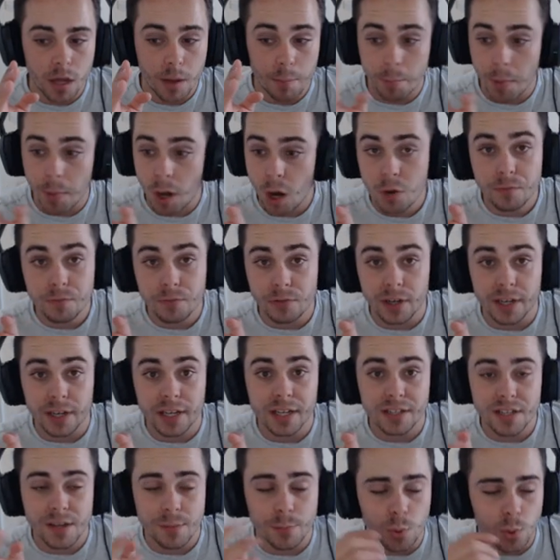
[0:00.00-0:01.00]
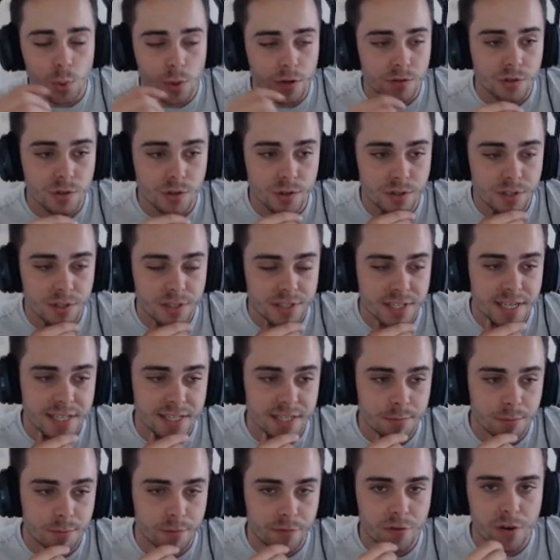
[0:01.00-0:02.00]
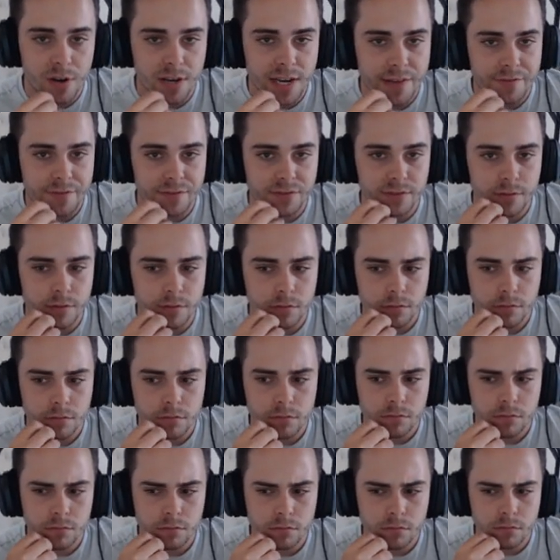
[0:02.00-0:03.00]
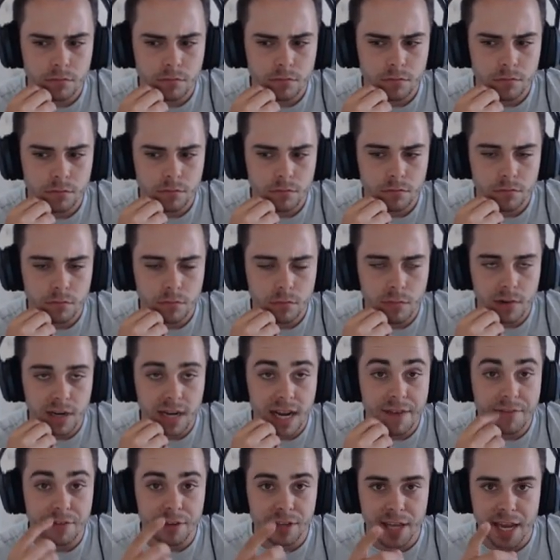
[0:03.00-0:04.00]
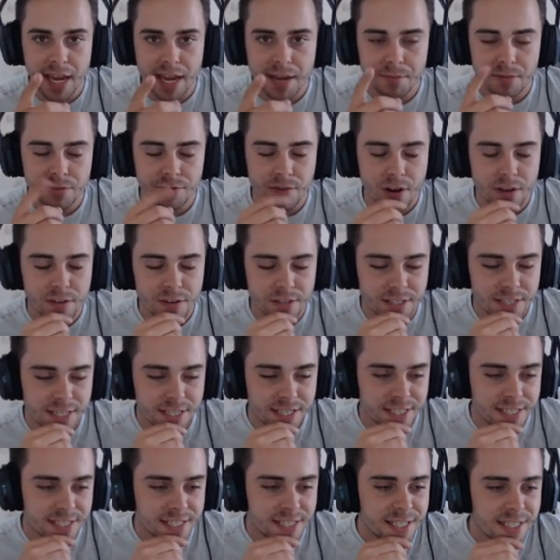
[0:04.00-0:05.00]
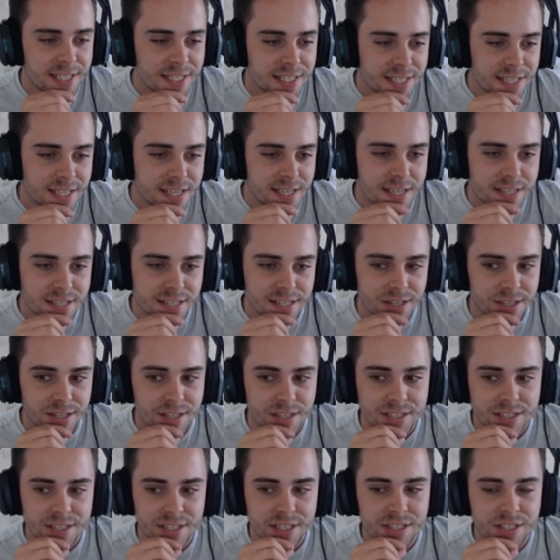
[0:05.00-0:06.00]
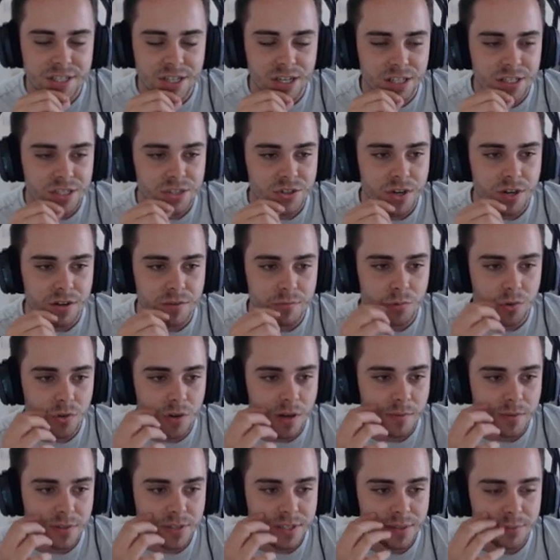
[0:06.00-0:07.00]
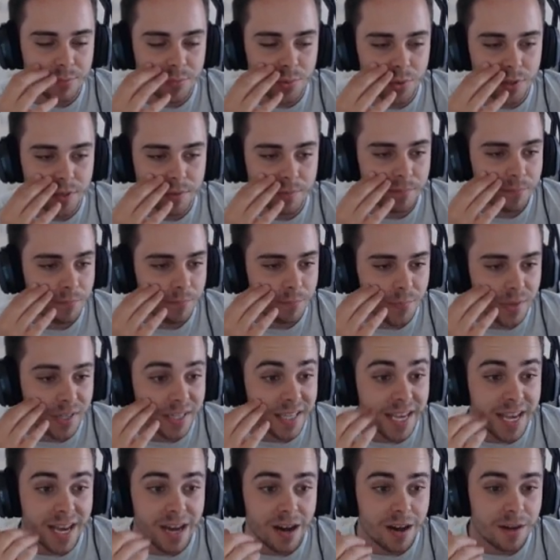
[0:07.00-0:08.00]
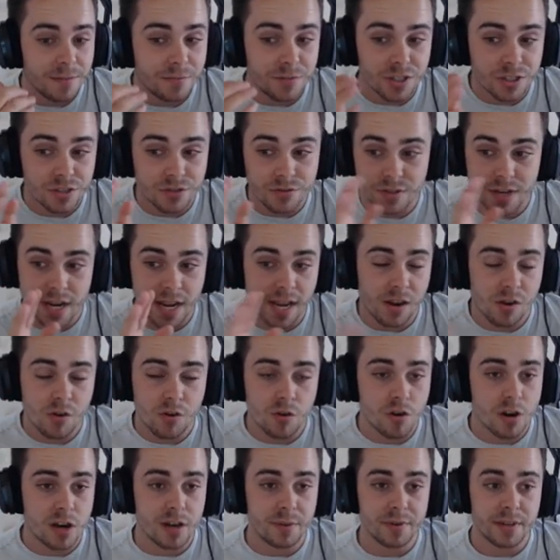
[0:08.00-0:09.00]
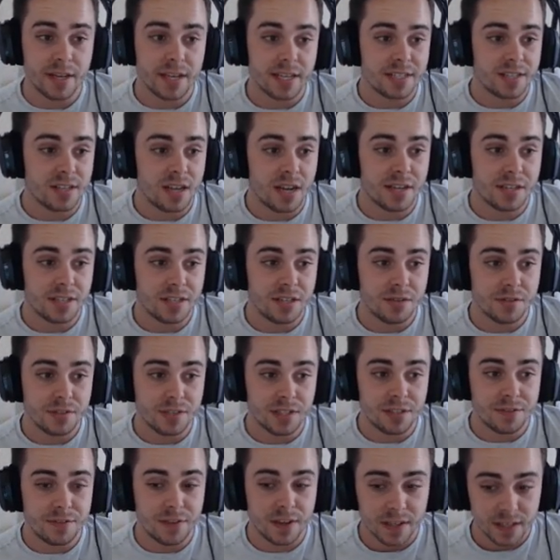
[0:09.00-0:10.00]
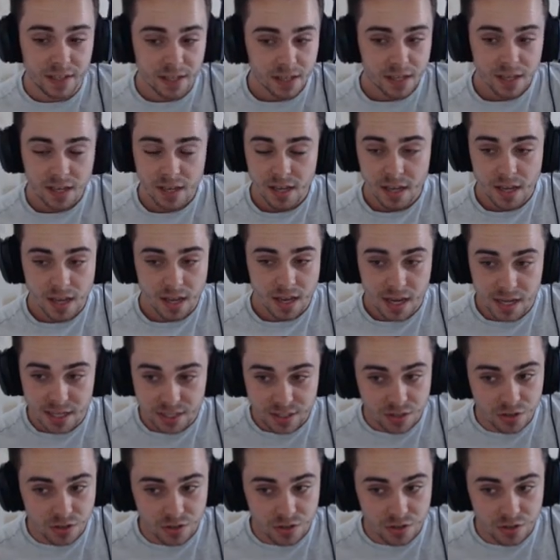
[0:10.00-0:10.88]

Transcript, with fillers: hopefully, at some point during the season, we've got 11, 11 games throughout the season, so there's a good chance Trick Room will come at some point. But yeah, I'm just incredibly excited to use this thing. It's